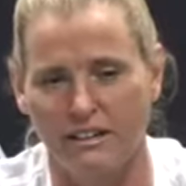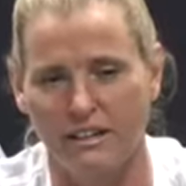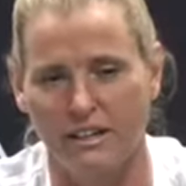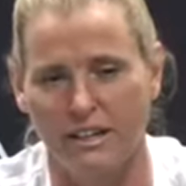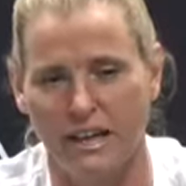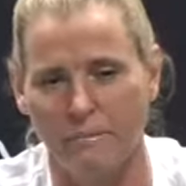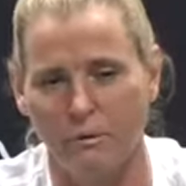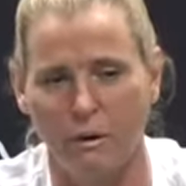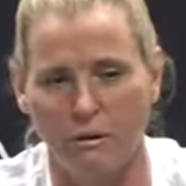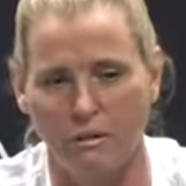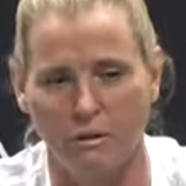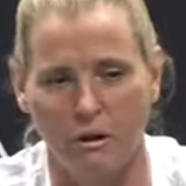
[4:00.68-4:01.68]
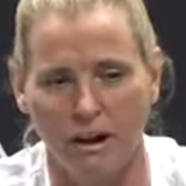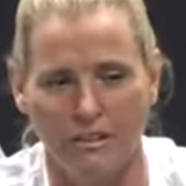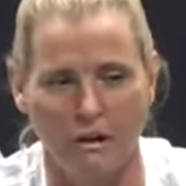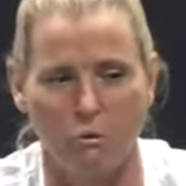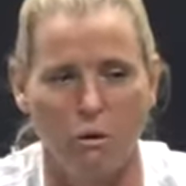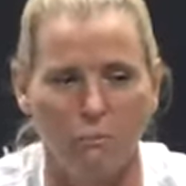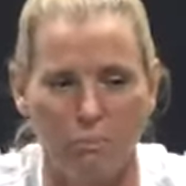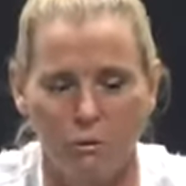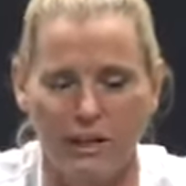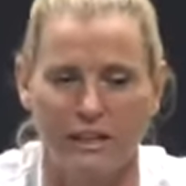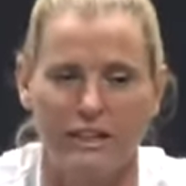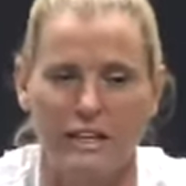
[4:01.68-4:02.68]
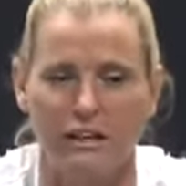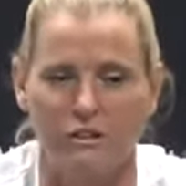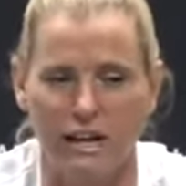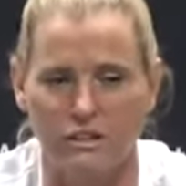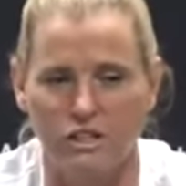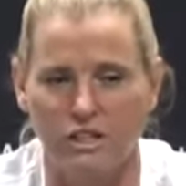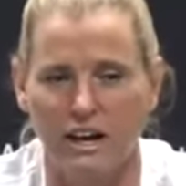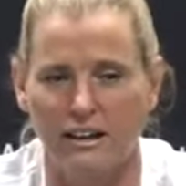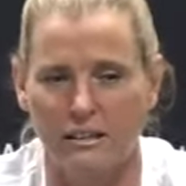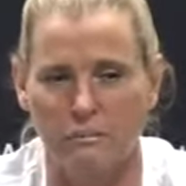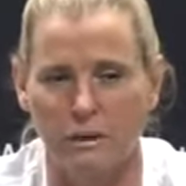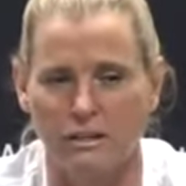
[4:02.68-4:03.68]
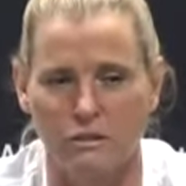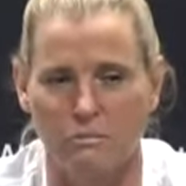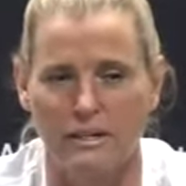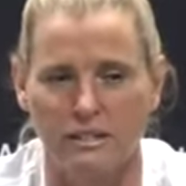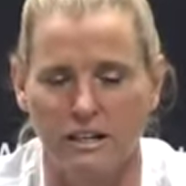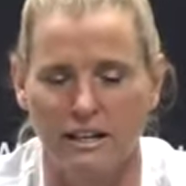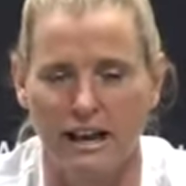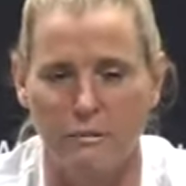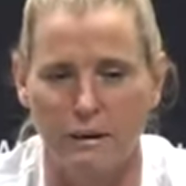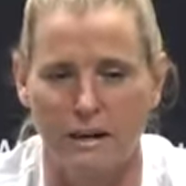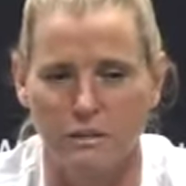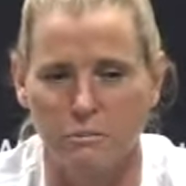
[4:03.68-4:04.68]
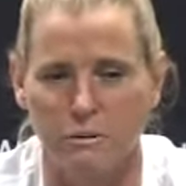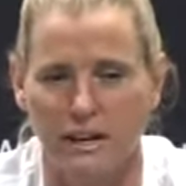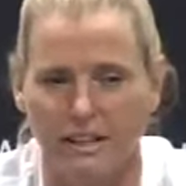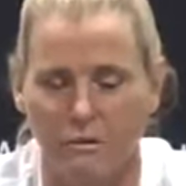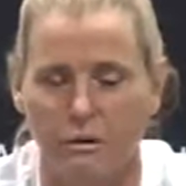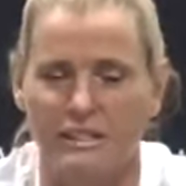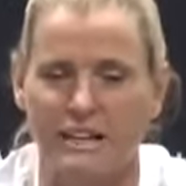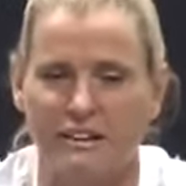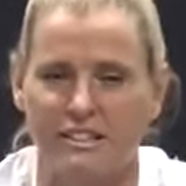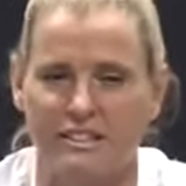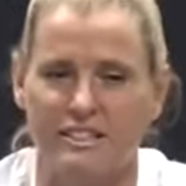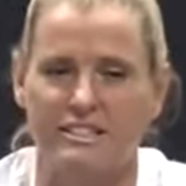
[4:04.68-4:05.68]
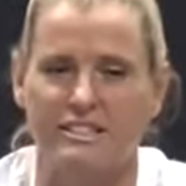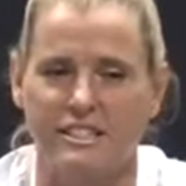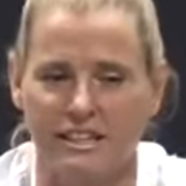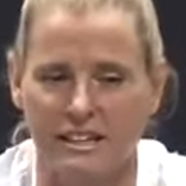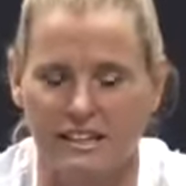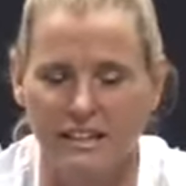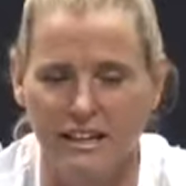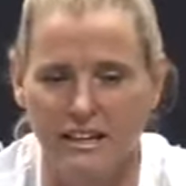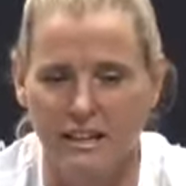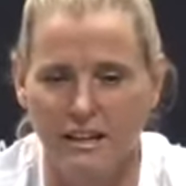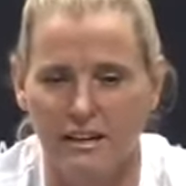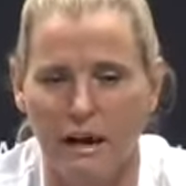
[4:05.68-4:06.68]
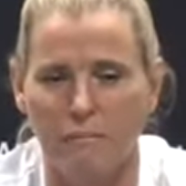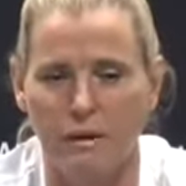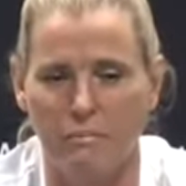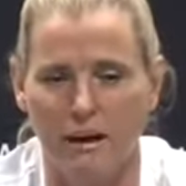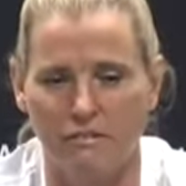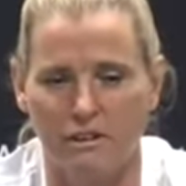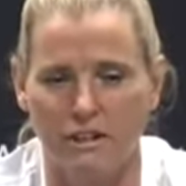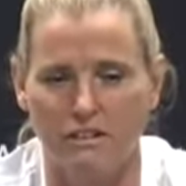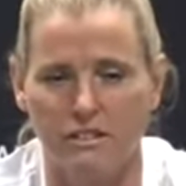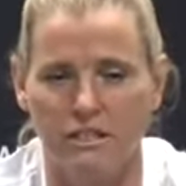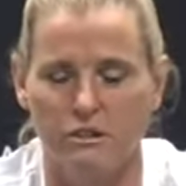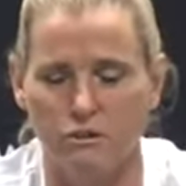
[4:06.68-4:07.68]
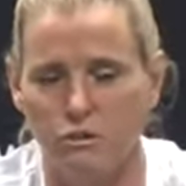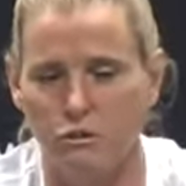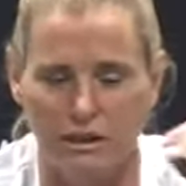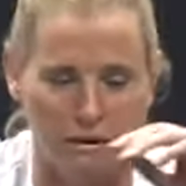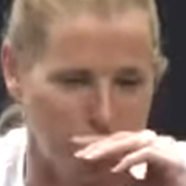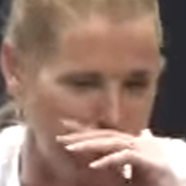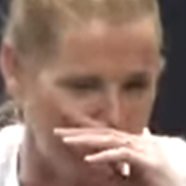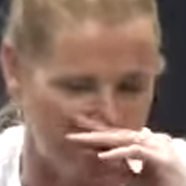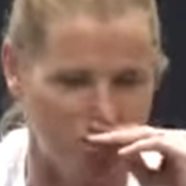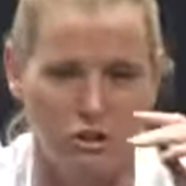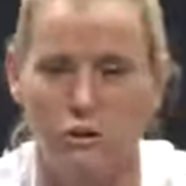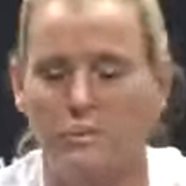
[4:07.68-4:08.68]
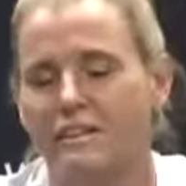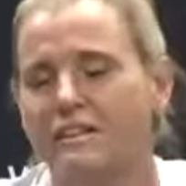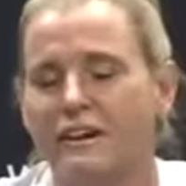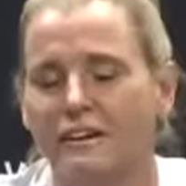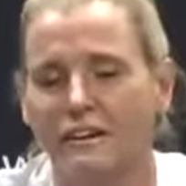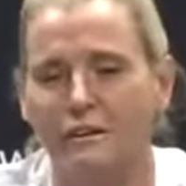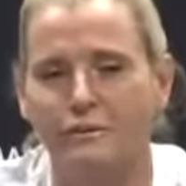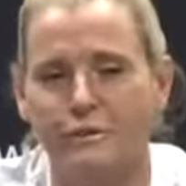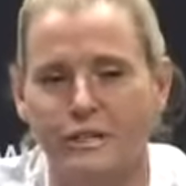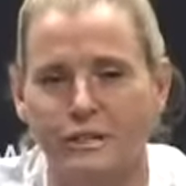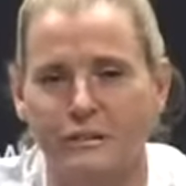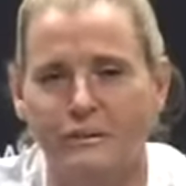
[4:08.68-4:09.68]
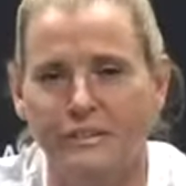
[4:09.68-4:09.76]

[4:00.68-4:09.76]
and came away with, a 1-point lead on that shot at the buzzer, basically out of bounds play, and then went down to Tennessee and got beat by the Volunteers, who ended up winning the tournament that year. So